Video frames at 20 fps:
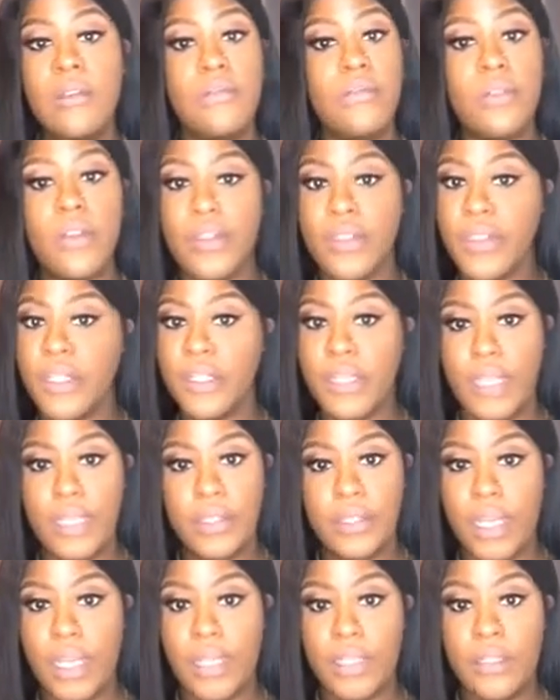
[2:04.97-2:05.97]
Nothing
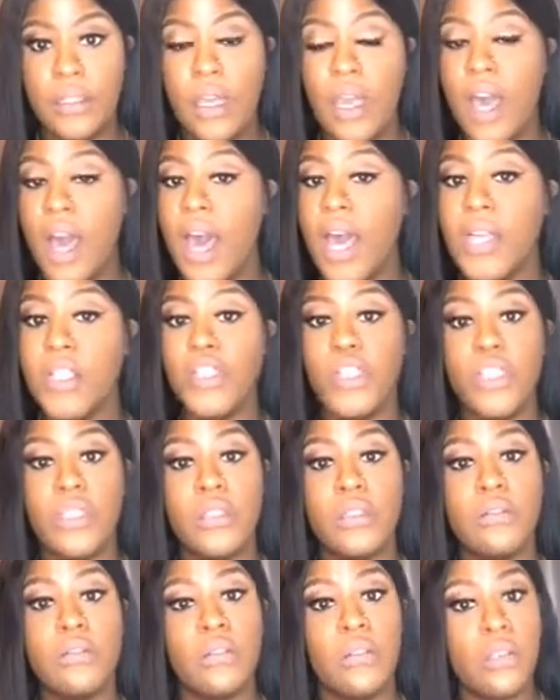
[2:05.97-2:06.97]
like that. I
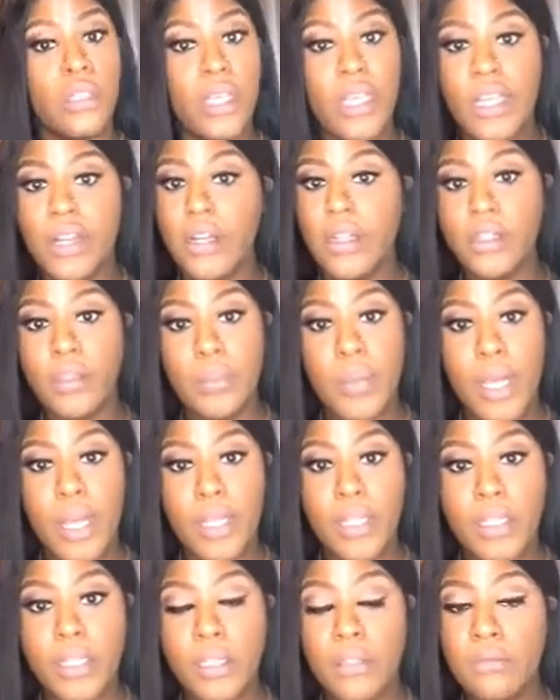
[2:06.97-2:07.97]
just took the hair out the
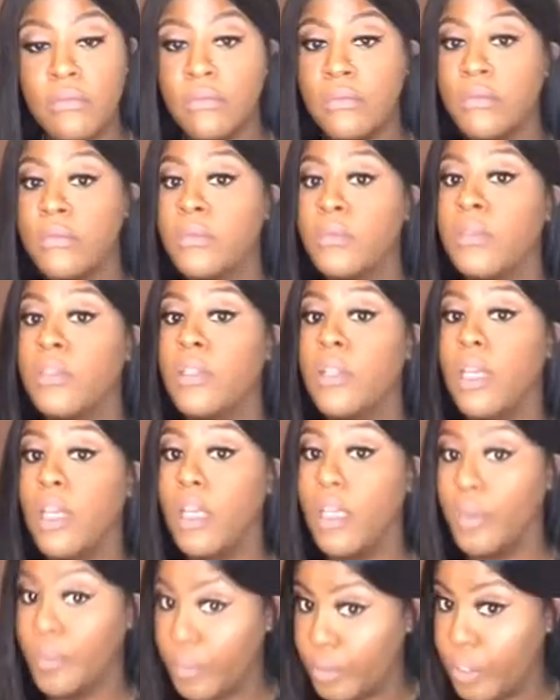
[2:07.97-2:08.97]
box
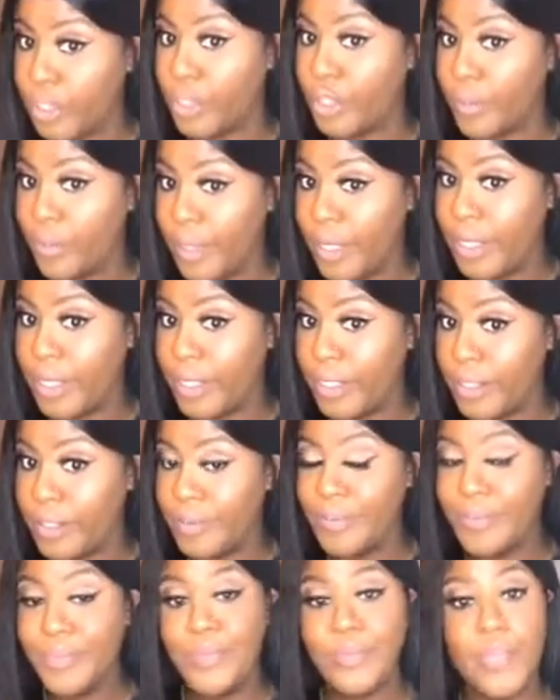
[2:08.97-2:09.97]
and put it on my head.
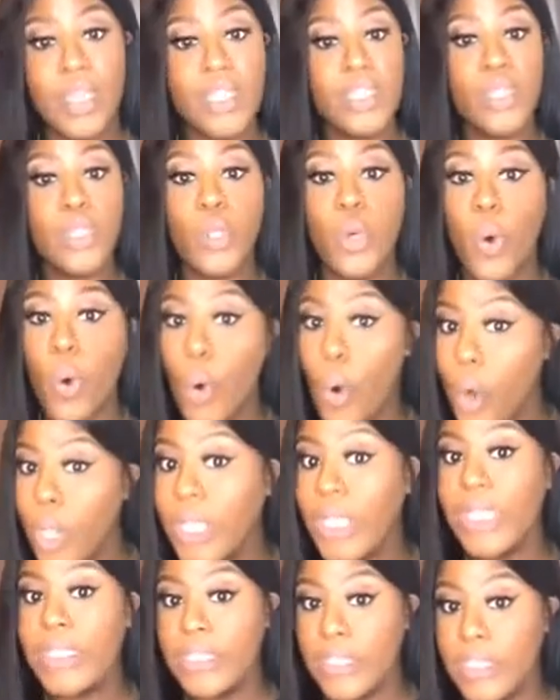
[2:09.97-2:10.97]
That's
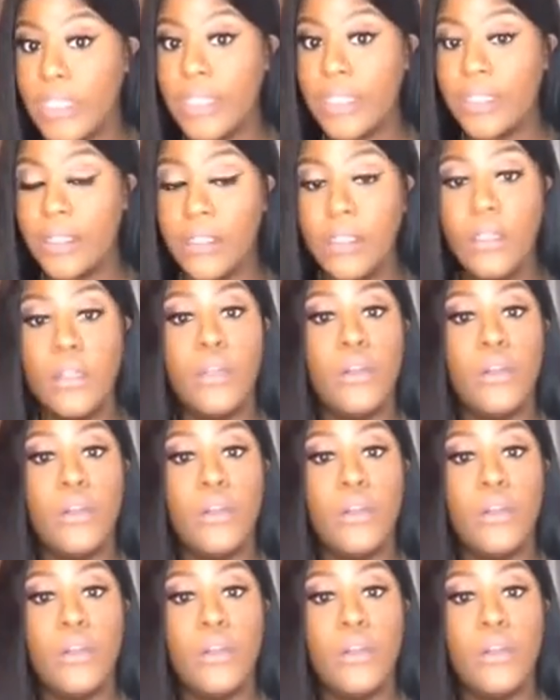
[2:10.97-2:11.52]
all I did.